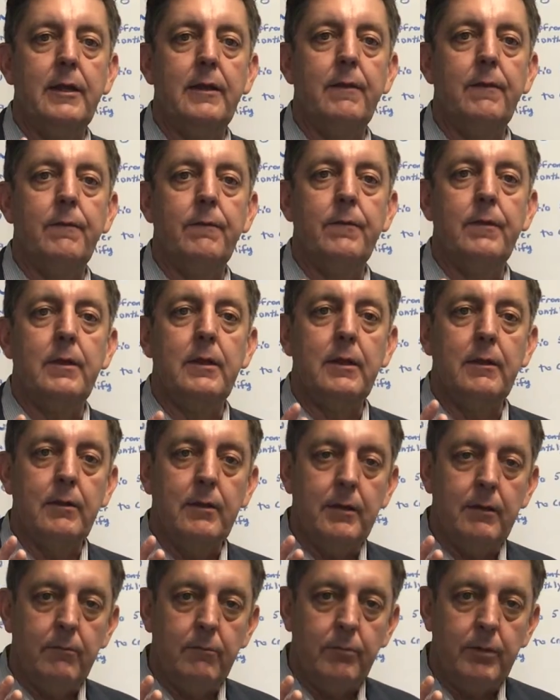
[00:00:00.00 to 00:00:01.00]

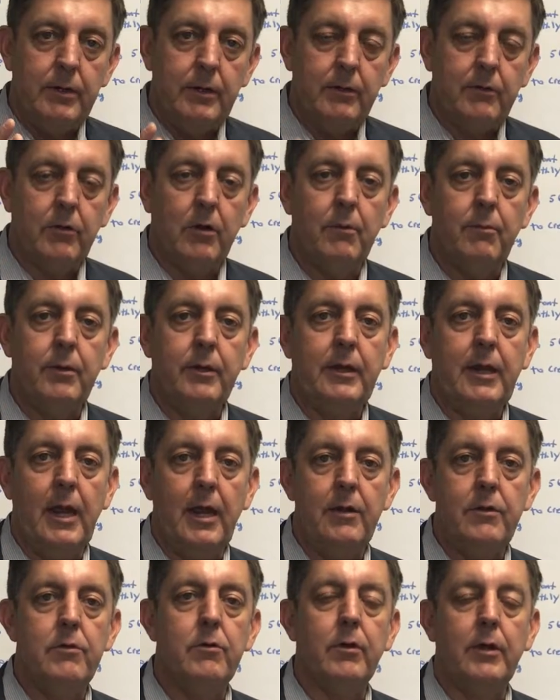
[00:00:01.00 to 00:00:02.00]
and then we determine
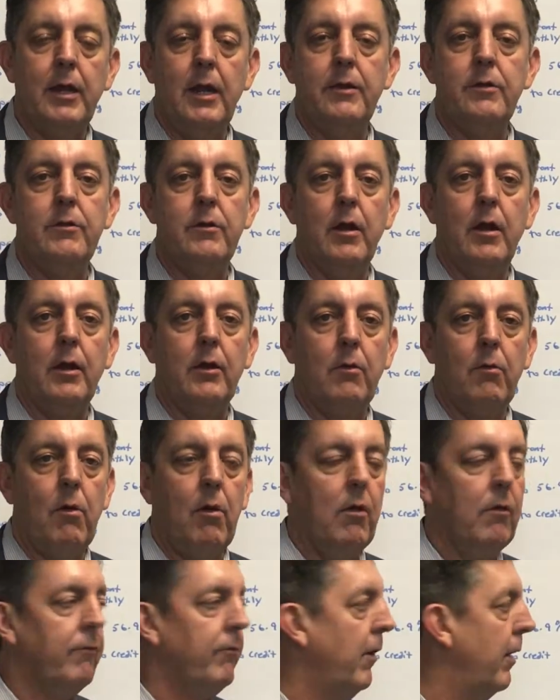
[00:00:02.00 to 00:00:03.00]
can you or can you not
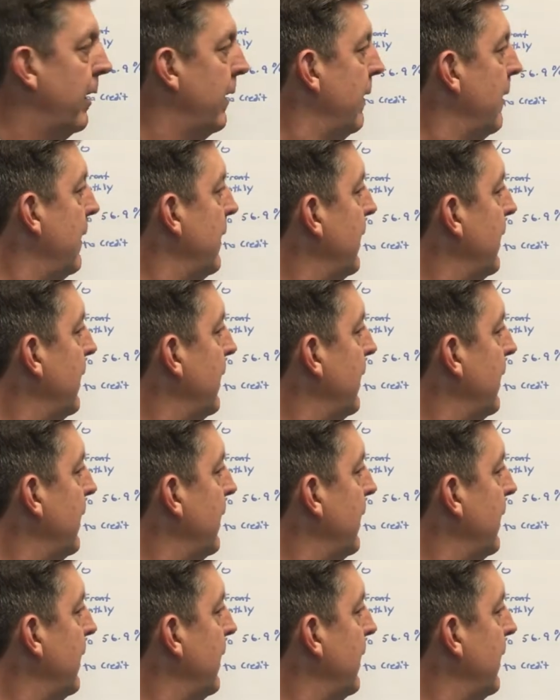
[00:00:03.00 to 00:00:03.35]
qualify.